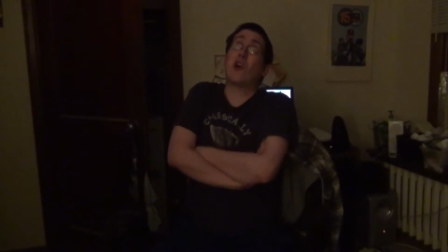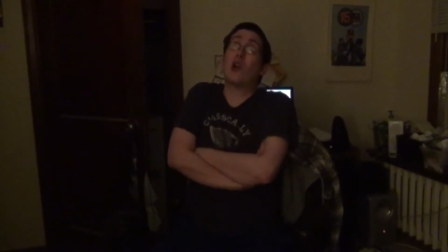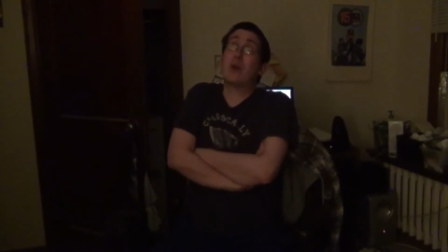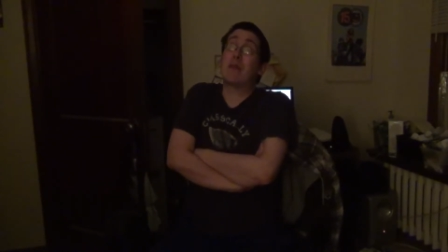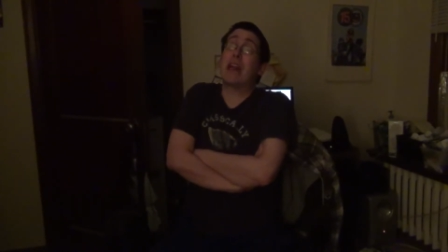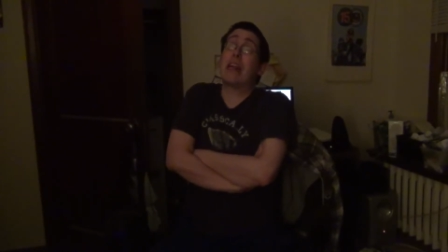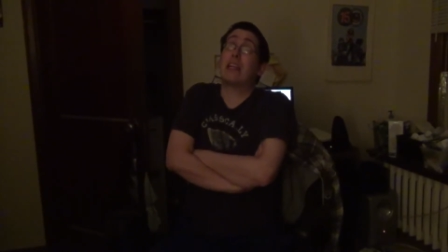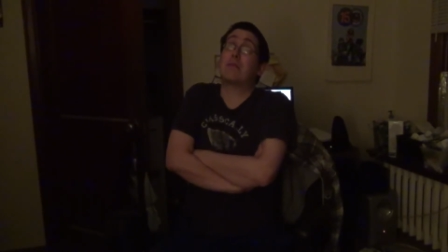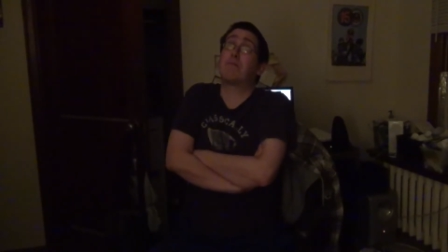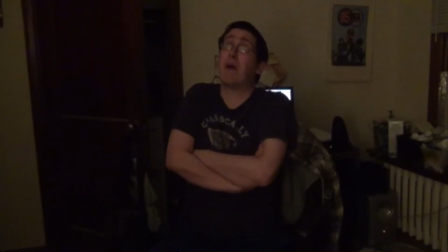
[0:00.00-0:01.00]
showed him getting
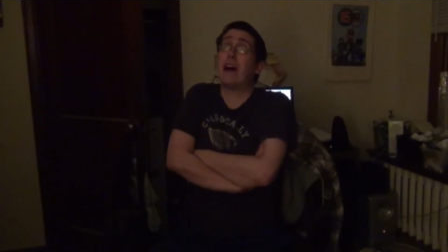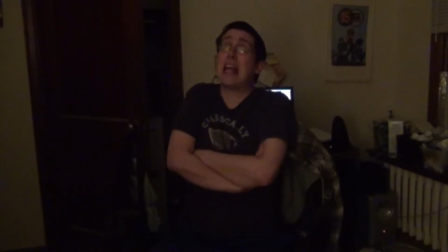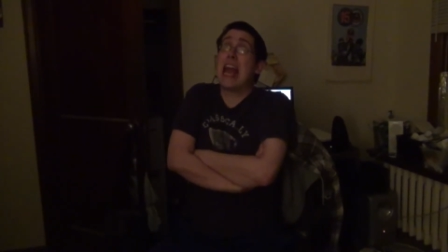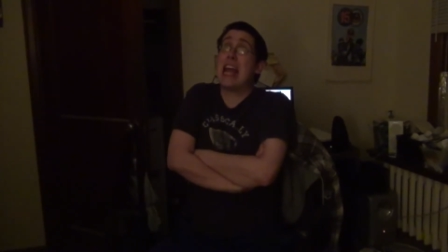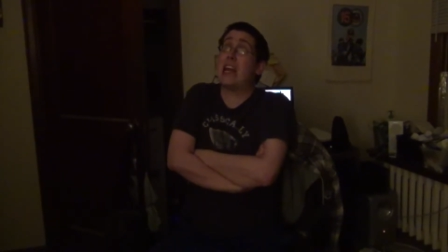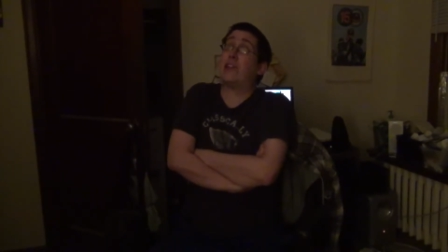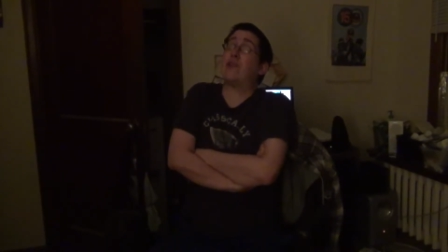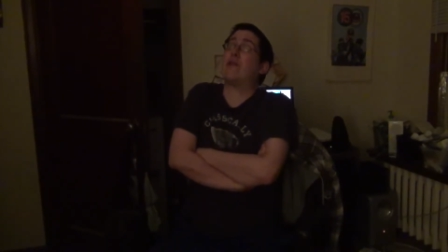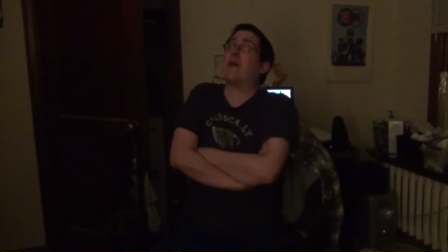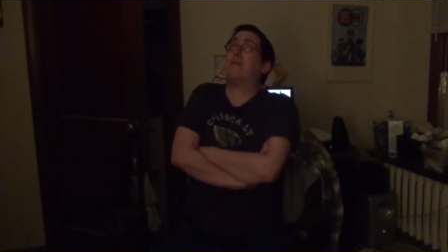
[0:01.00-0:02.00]
his butt handed
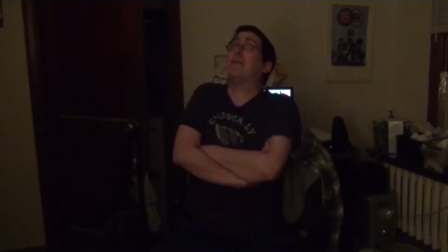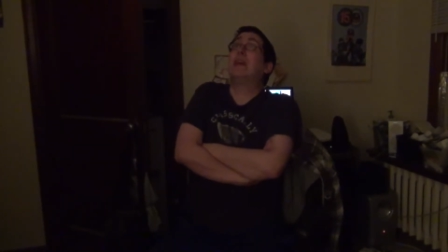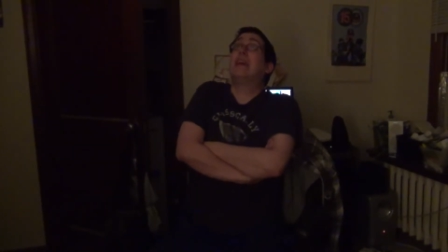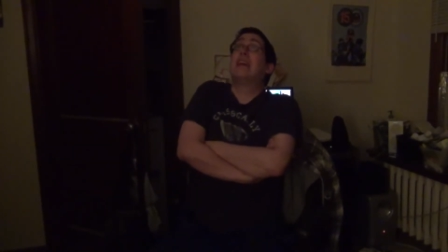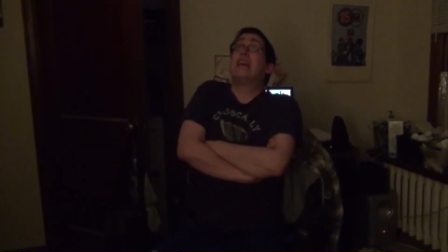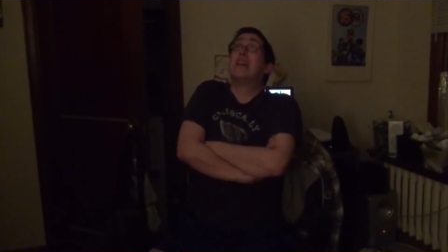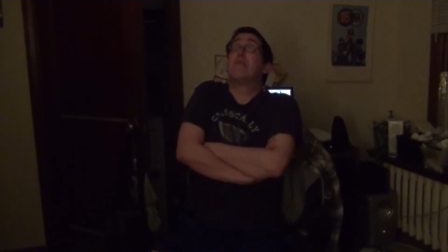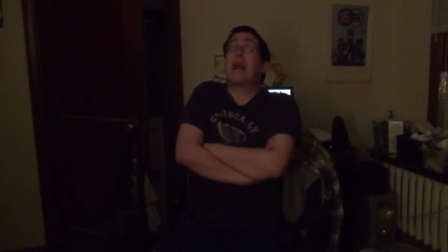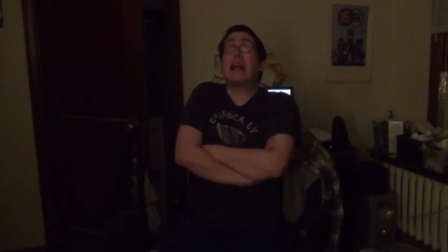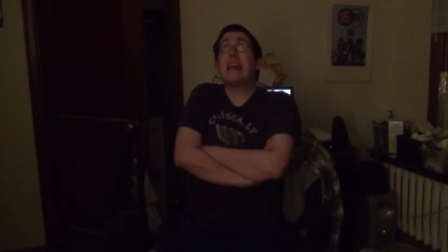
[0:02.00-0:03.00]
to him.
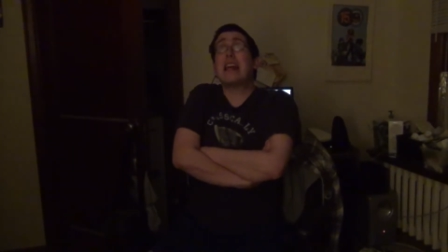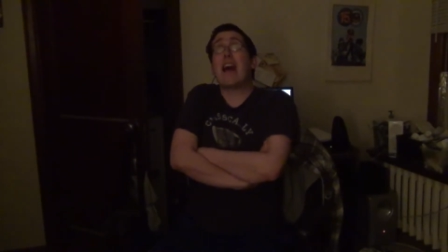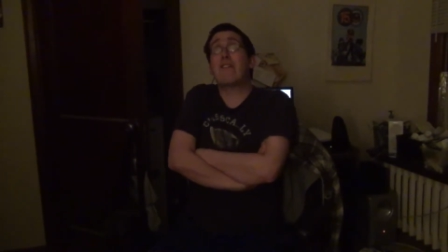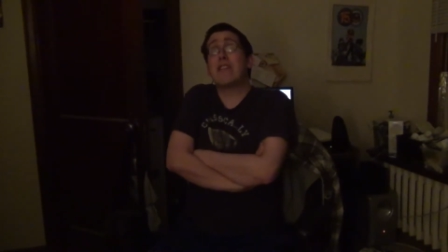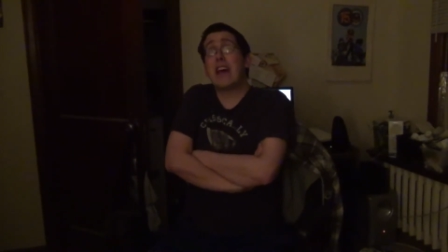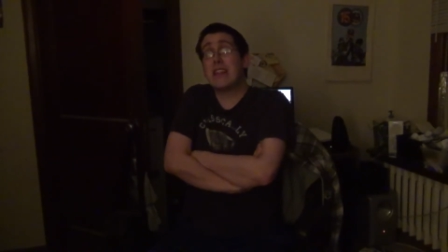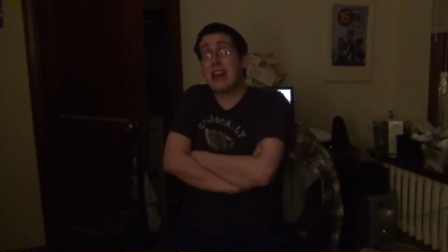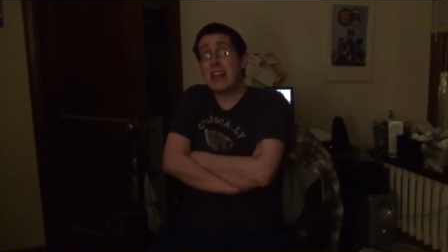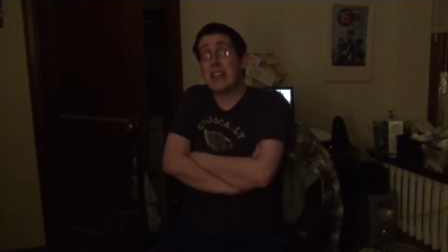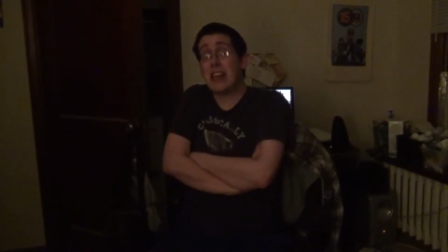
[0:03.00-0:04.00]
But I liked after that,
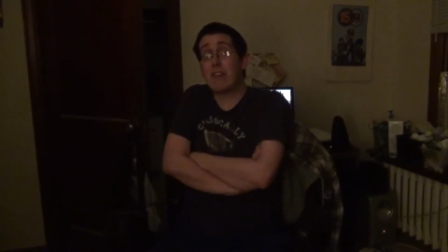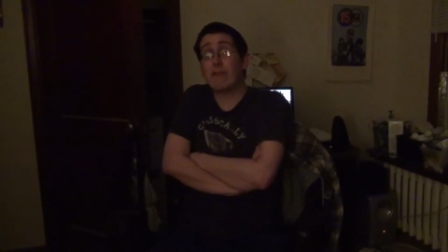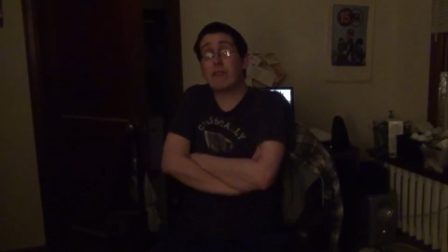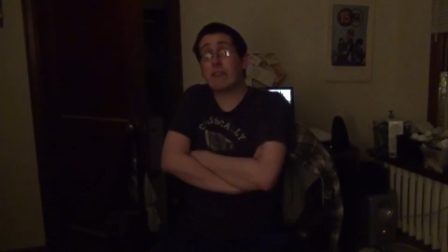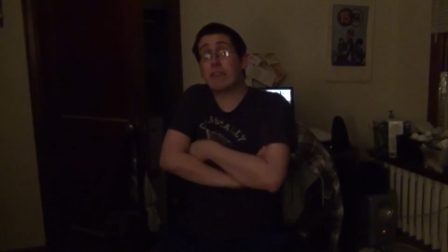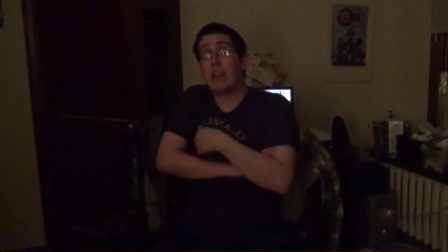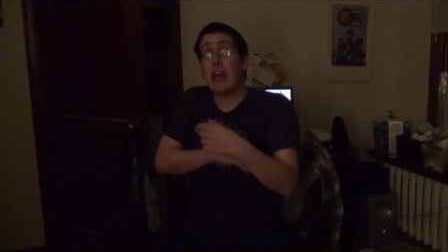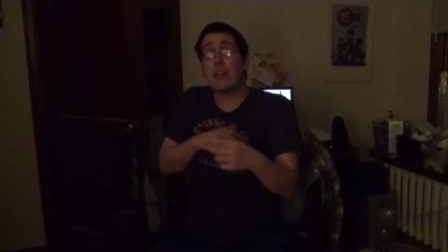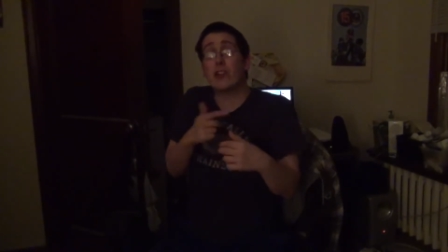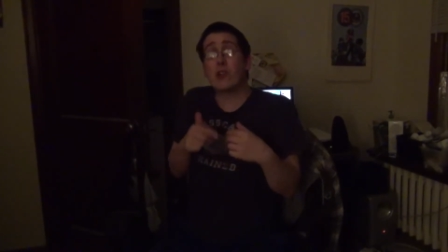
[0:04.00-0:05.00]
then he, then he
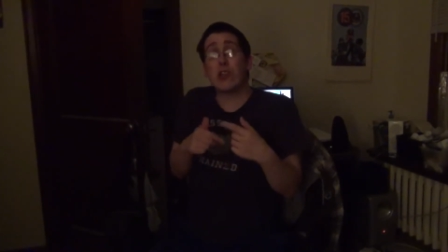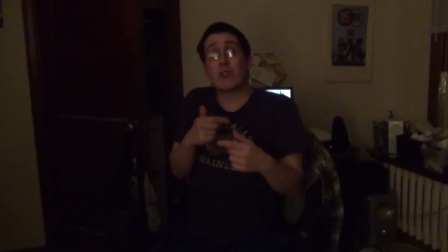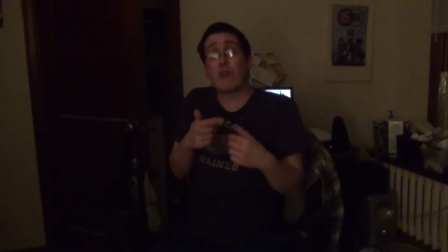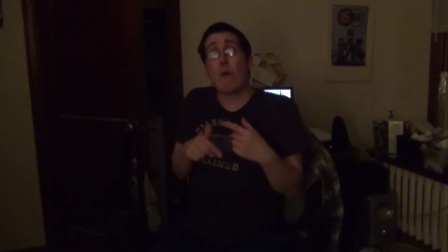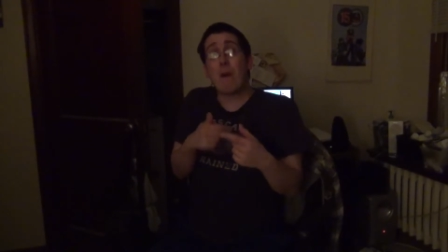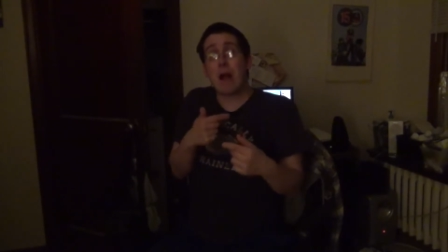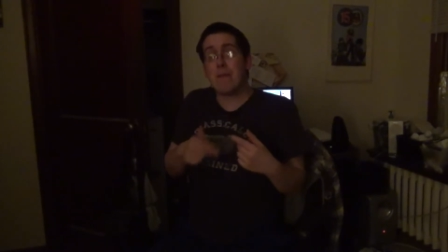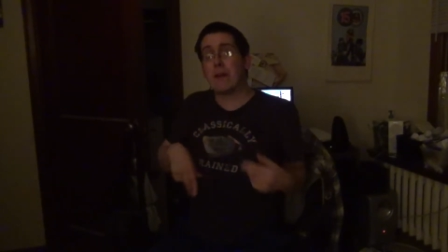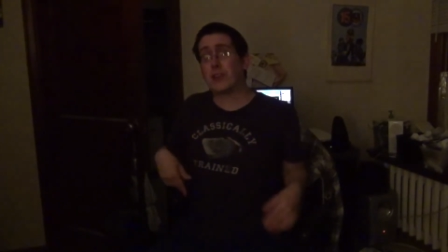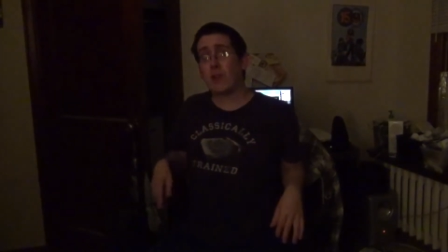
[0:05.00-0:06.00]
changed to his robot
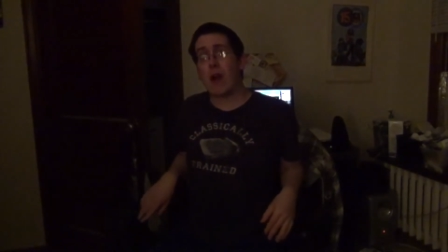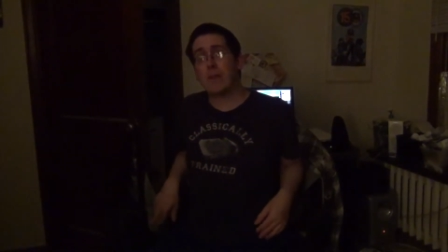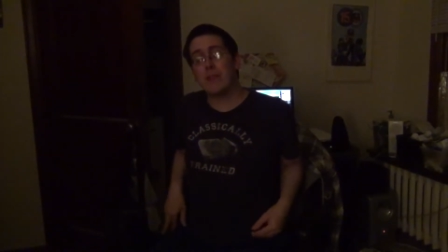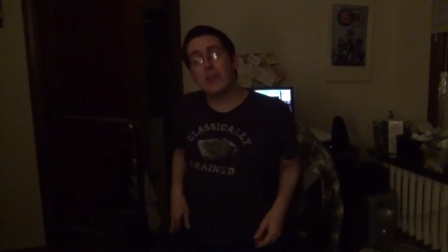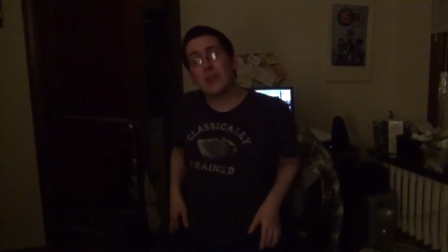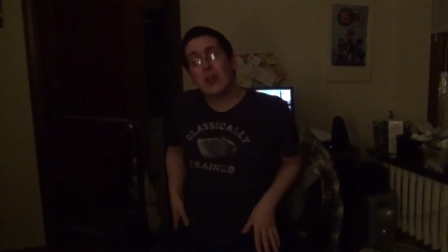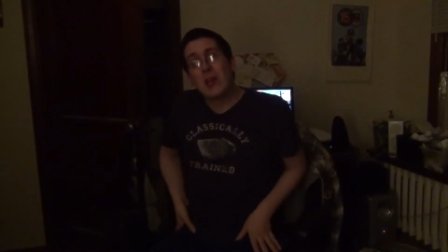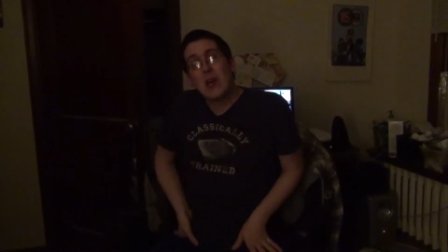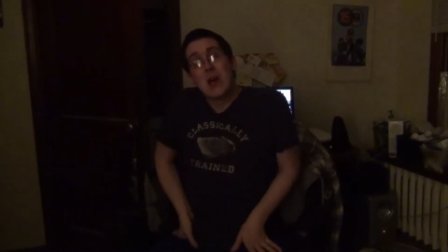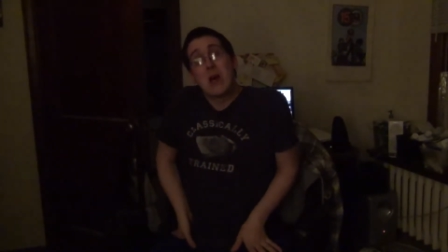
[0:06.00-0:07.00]
master weapons.
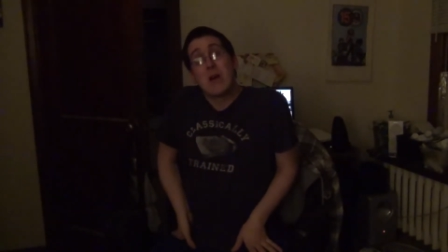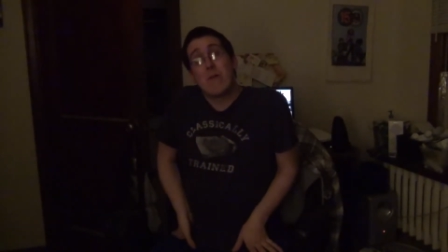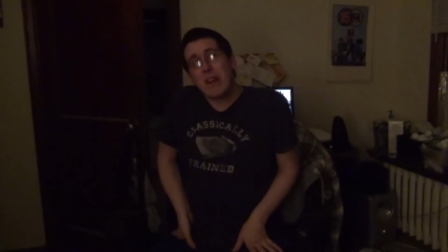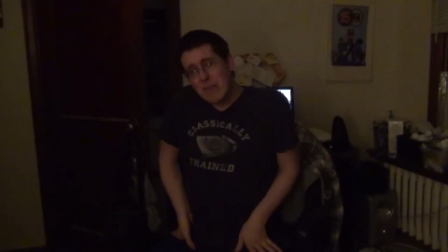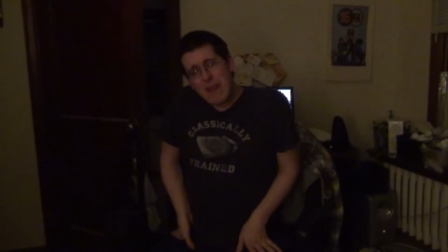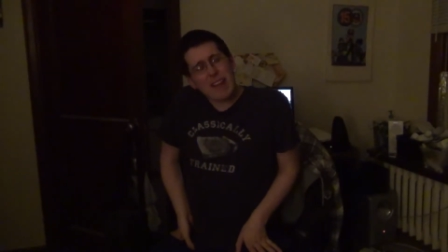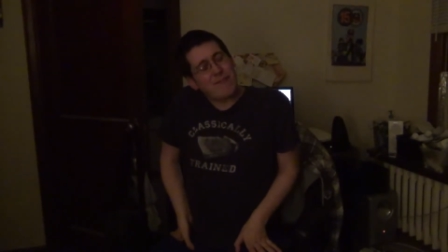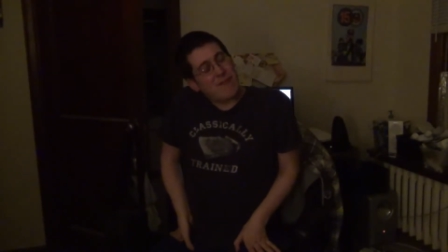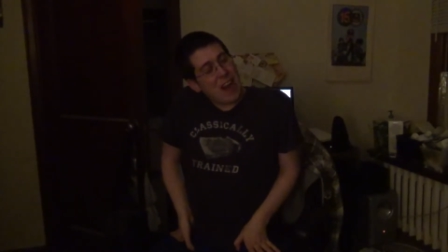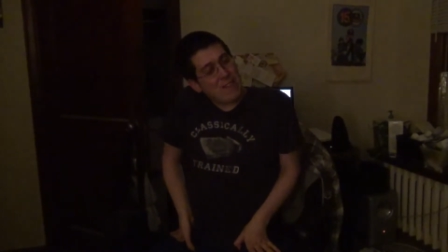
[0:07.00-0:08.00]
One of my
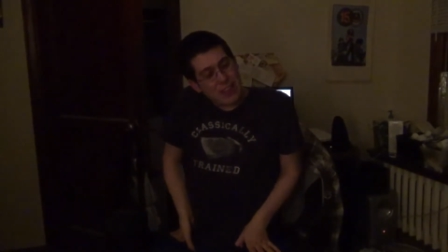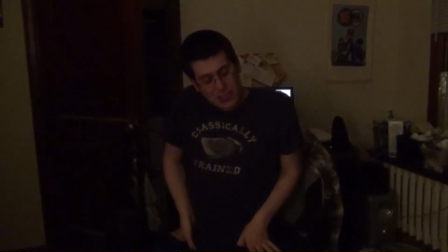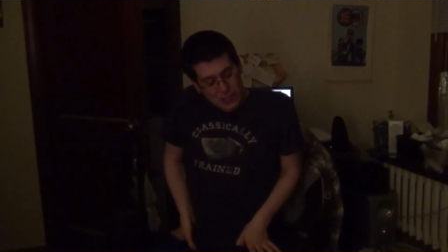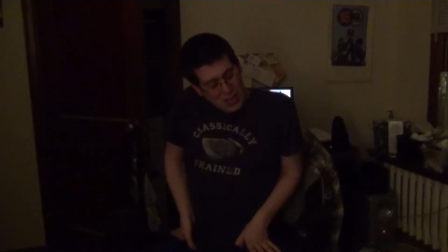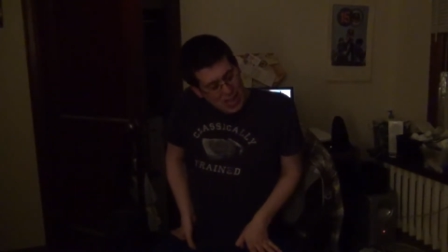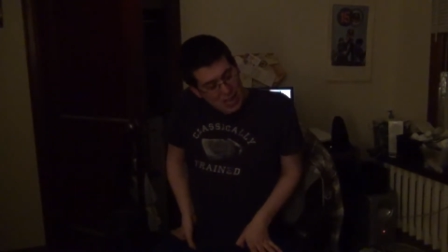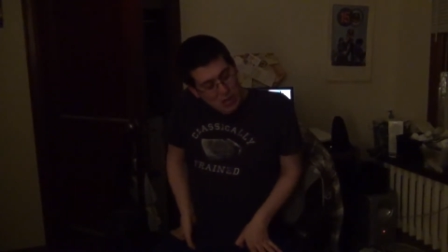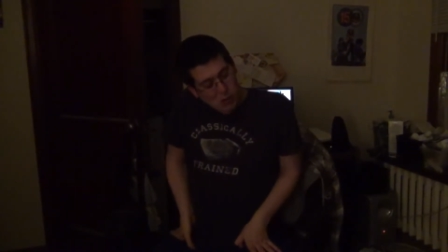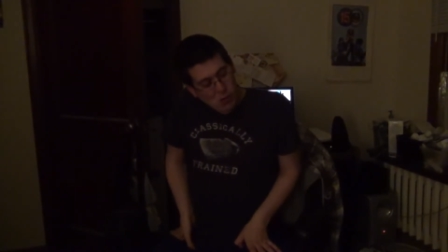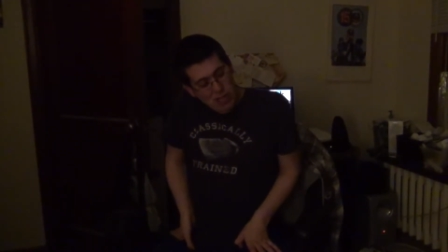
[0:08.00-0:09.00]
favorites
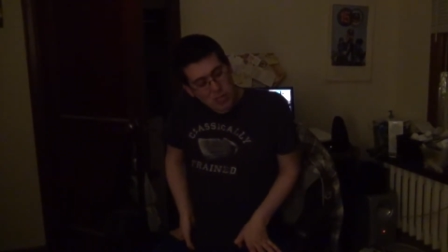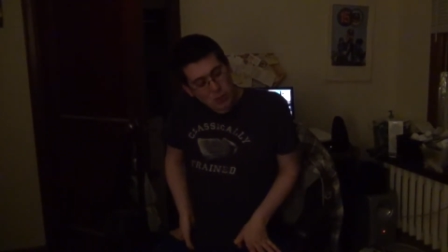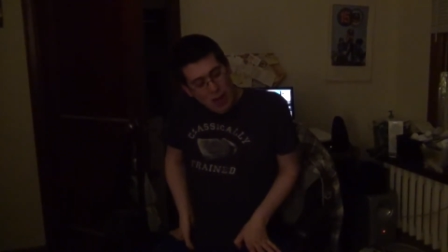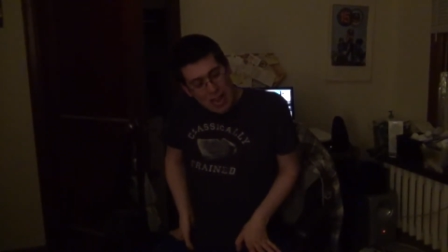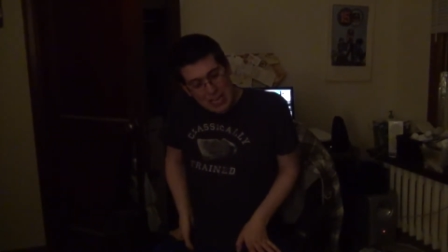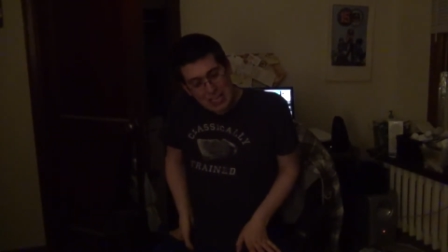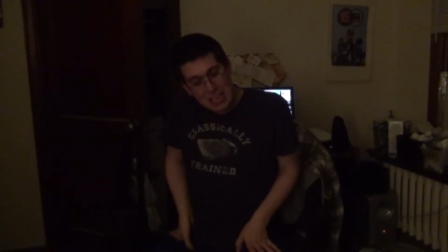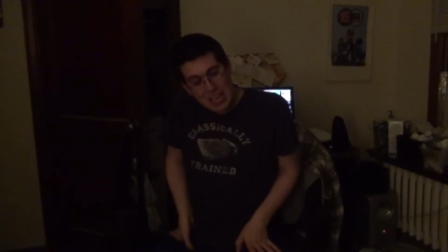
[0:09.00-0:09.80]
was when